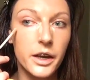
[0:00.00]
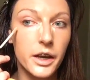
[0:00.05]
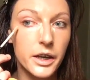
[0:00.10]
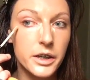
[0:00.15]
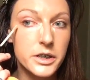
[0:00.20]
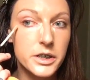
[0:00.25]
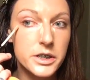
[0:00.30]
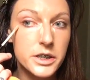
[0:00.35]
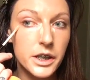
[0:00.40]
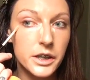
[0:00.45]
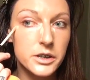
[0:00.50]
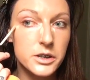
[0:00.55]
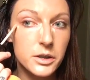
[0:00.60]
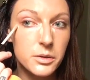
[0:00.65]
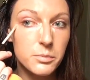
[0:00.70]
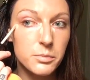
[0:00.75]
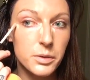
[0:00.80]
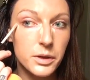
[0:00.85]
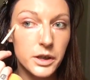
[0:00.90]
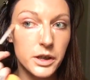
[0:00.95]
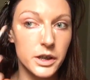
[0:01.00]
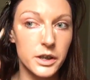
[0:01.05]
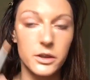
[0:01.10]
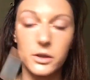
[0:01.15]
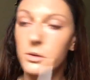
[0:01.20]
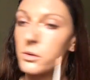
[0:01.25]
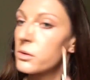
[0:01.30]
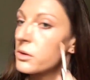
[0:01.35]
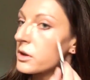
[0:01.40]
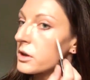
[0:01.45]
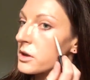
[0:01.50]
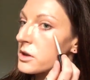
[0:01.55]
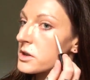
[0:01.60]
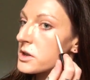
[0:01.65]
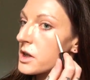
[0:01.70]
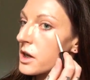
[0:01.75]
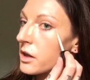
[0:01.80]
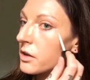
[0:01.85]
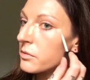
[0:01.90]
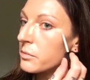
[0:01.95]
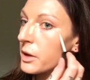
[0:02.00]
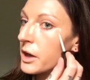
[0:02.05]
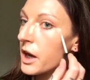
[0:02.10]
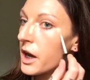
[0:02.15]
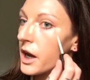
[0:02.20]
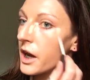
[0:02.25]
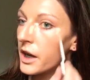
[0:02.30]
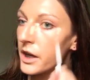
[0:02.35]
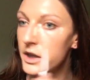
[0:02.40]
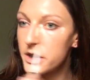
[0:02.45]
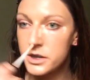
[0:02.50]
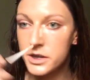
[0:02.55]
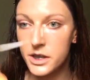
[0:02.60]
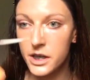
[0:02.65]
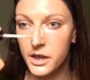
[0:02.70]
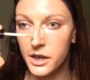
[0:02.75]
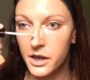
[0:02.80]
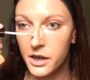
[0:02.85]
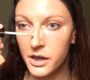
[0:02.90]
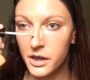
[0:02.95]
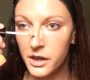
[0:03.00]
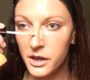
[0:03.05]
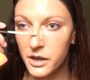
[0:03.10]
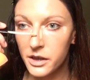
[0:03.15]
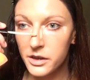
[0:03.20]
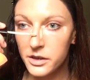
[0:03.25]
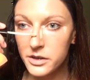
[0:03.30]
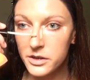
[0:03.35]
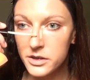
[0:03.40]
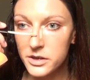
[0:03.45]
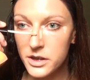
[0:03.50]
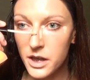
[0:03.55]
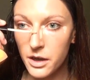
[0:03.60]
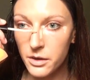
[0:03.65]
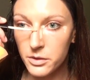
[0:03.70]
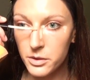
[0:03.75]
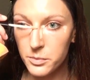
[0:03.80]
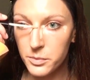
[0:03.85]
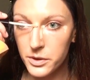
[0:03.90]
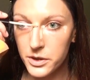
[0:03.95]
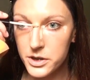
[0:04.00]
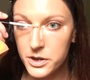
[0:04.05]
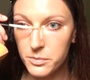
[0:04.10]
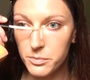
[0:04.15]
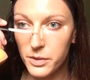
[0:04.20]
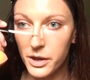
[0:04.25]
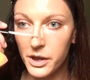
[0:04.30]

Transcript: And I just like to put it in the corners of my eyes, down the bridge of